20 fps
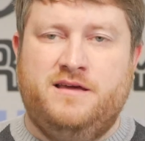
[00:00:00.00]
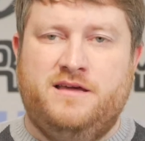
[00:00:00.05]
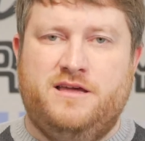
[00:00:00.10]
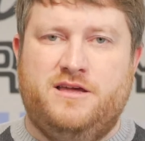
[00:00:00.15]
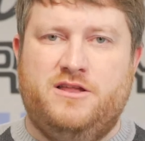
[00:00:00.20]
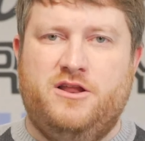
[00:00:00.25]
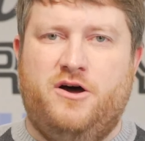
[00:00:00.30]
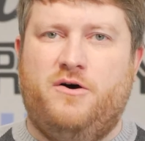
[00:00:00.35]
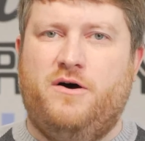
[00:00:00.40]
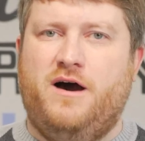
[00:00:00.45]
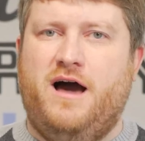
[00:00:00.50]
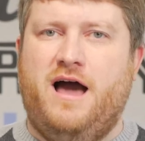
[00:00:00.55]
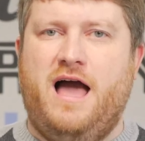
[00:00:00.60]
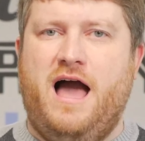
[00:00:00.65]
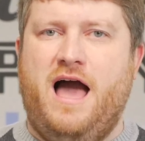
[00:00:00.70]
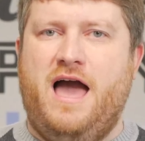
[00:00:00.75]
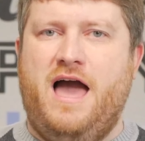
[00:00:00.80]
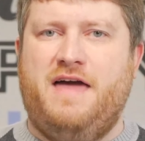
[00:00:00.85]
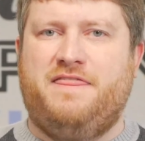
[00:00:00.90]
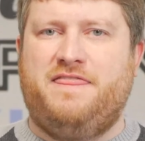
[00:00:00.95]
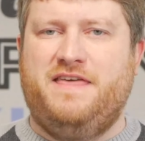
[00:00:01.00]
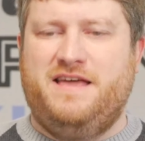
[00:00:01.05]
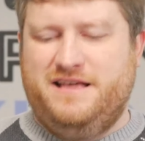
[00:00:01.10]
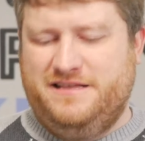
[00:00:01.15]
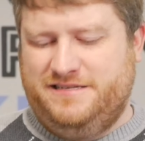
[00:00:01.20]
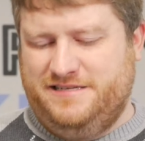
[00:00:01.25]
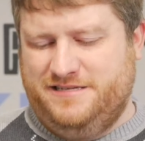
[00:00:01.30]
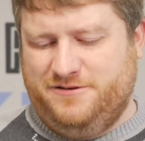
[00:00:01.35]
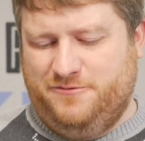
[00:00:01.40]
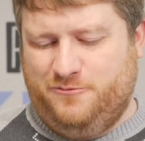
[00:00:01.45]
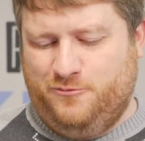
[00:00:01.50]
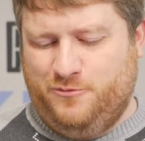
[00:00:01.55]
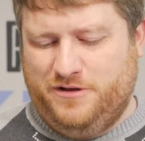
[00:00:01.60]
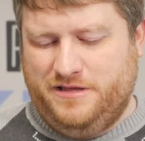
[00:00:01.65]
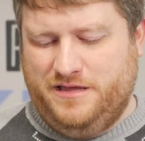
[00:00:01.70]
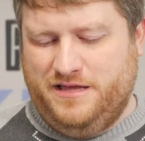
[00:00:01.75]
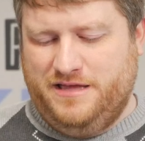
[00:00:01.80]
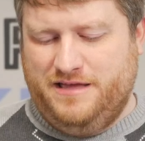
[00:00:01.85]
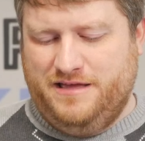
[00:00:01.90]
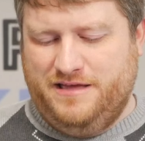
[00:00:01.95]
You know, I, I, think this is a
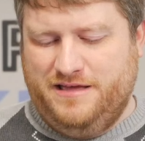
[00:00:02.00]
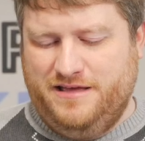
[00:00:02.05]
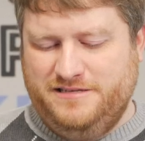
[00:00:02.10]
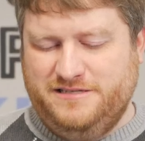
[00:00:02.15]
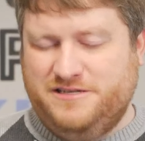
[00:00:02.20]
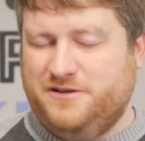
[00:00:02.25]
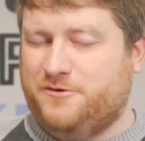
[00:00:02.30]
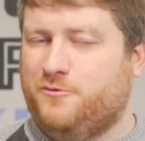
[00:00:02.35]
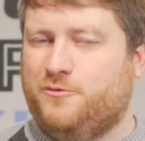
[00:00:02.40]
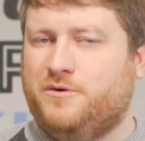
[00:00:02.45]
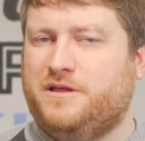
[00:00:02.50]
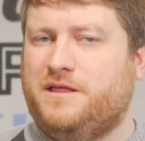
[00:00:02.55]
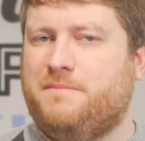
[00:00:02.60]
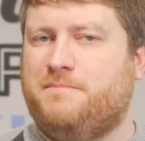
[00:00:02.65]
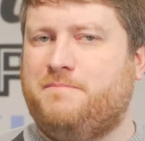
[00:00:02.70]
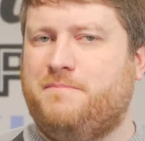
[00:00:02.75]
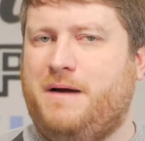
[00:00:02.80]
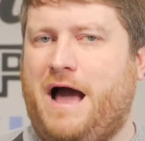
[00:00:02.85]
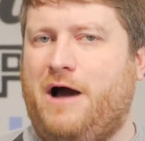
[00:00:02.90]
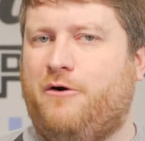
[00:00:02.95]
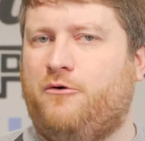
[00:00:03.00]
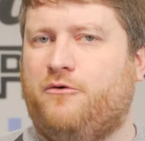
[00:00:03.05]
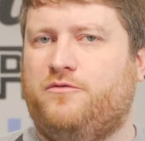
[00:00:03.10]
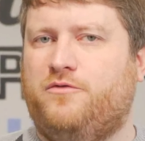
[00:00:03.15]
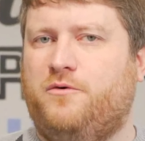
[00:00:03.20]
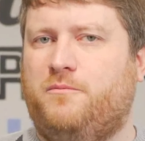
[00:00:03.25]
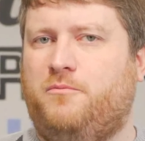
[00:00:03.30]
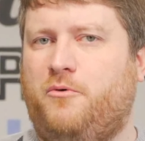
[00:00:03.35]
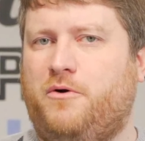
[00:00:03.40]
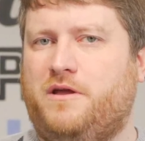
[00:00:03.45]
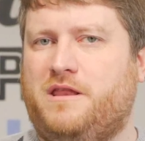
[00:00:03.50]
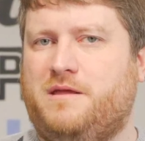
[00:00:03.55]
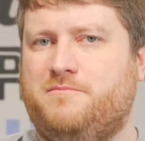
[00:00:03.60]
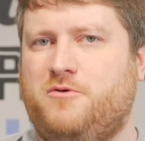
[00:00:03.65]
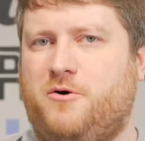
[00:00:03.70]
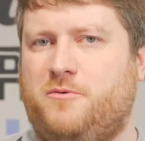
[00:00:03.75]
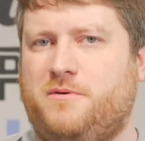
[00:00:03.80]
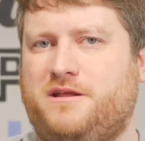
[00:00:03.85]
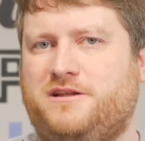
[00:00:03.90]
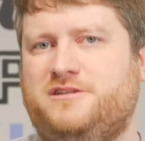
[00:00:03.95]
really, this is a really powerful, poignant
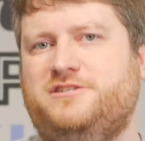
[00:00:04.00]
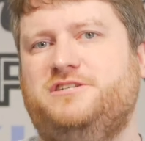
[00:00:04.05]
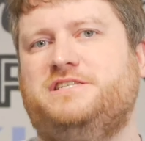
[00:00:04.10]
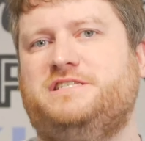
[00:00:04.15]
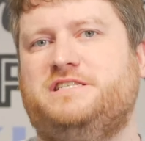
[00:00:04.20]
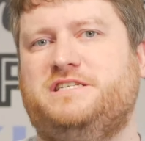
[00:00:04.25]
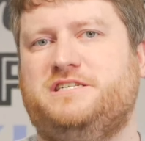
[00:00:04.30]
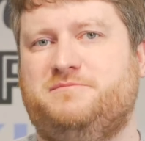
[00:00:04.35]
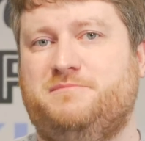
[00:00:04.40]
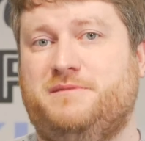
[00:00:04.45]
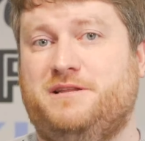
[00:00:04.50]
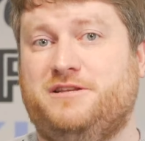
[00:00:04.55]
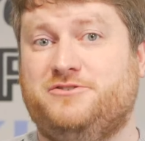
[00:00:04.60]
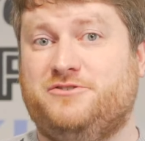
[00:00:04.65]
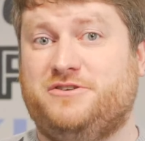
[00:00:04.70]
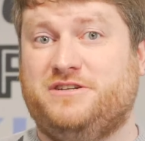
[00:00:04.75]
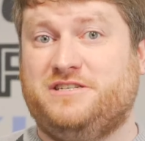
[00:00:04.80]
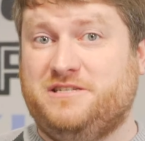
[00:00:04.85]
moment in Jesus' ministry.